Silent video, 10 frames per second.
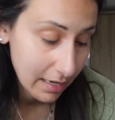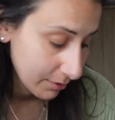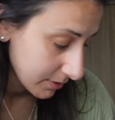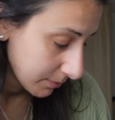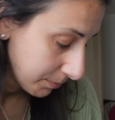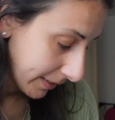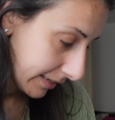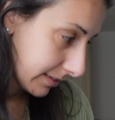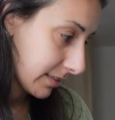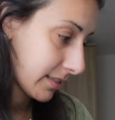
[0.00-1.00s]
out some
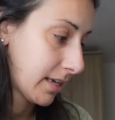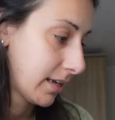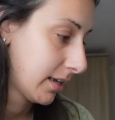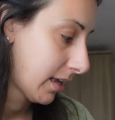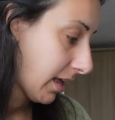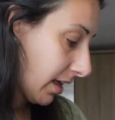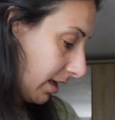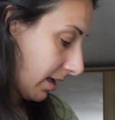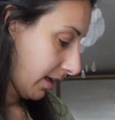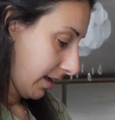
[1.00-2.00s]
bits
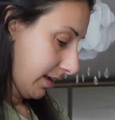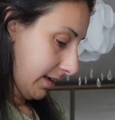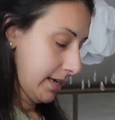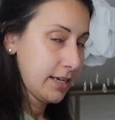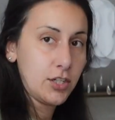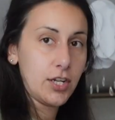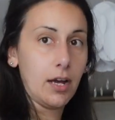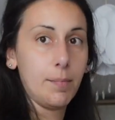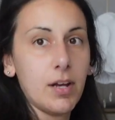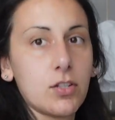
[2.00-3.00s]
and yeah I might